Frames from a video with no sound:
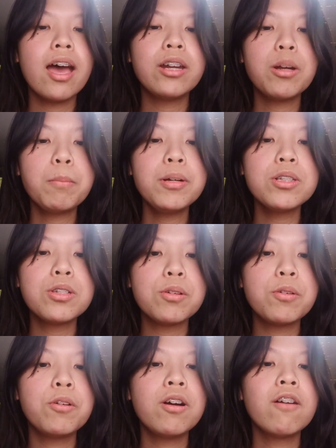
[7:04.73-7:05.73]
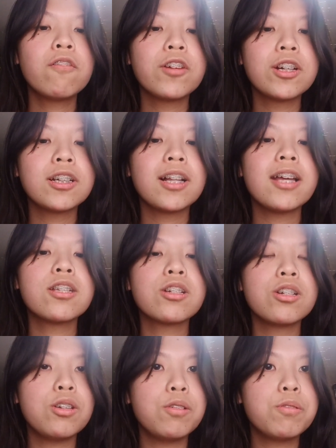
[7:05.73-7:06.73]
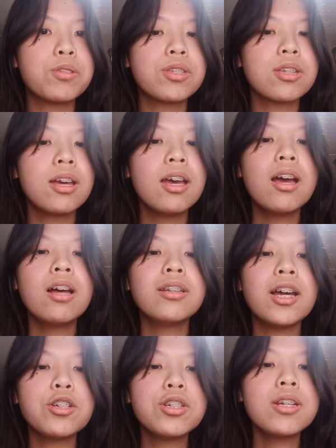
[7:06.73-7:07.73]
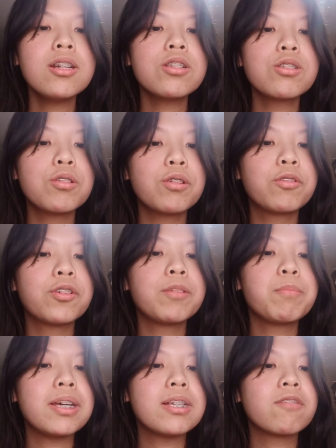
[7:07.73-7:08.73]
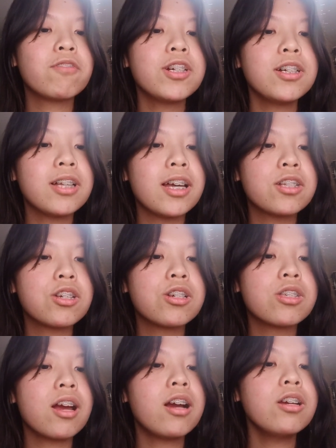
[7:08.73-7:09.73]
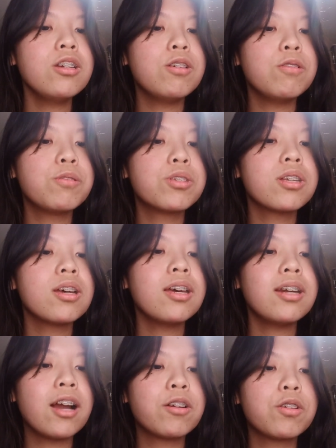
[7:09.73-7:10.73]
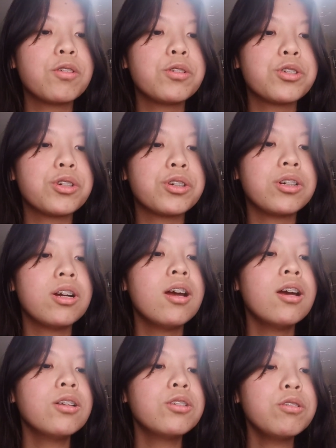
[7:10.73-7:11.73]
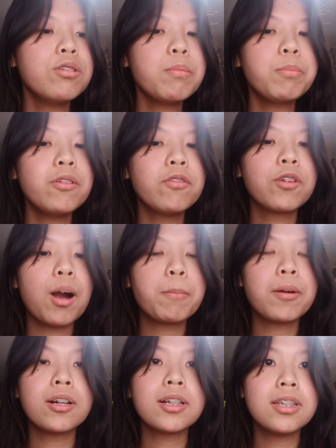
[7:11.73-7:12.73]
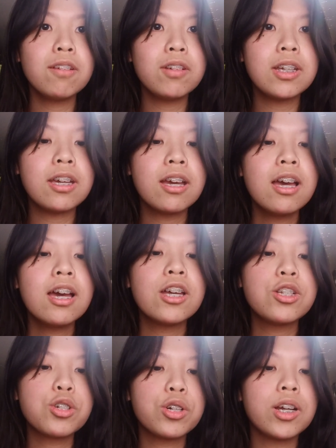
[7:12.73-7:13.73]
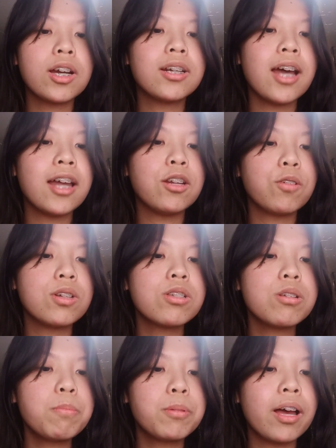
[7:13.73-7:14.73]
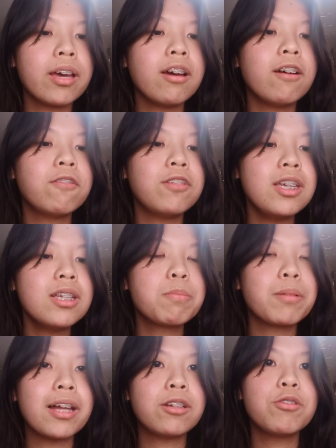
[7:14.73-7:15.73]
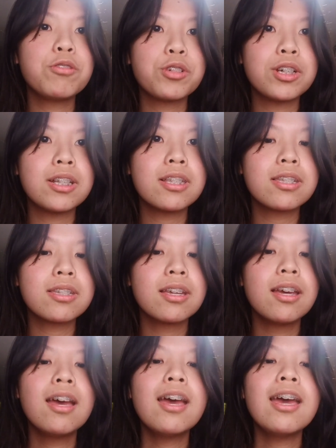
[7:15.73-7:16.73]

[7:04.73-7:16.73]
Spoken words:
And number 2, fertilizer use. Nitrogen and sulfur-based fertilizers are used in agriculture to improve crop productivity, ensuring an adequate supply of these plant nutrients.